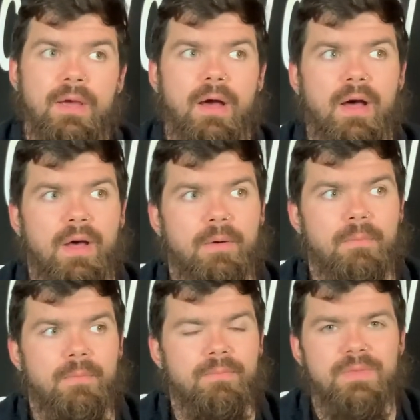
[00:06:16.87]

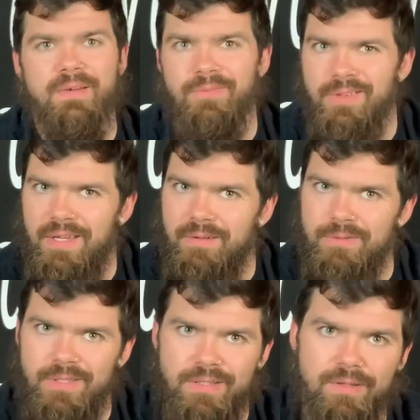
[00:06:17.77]
Um, definitely think it
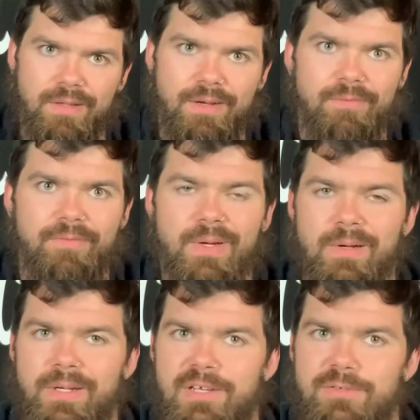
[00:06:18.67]
was like like a
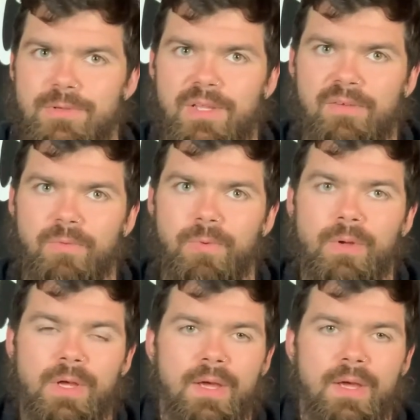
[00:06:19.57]
very entry level.